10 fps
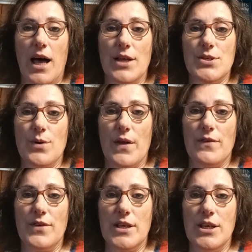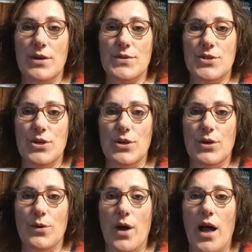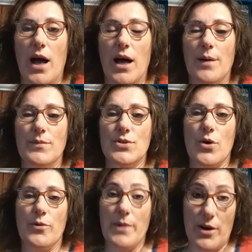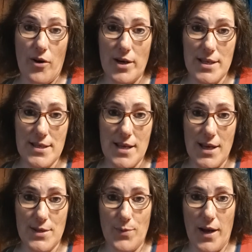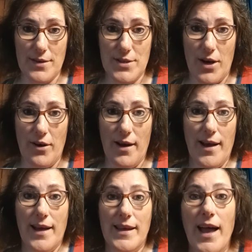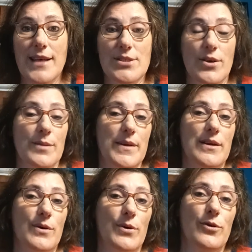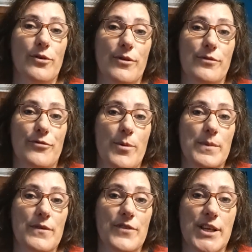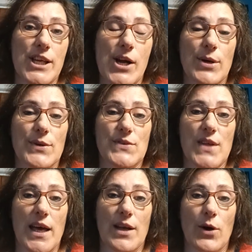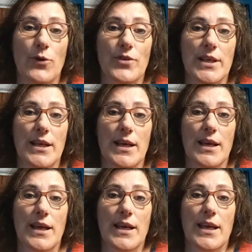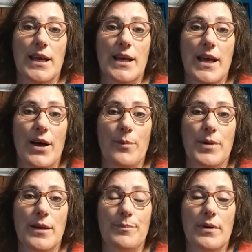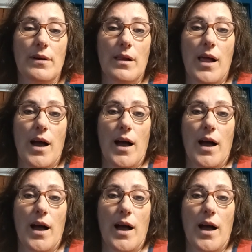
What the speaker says: I'll do other videos too, showing my garden as well. So yeah, so it'll be cool, informative videos that hopefully it can help people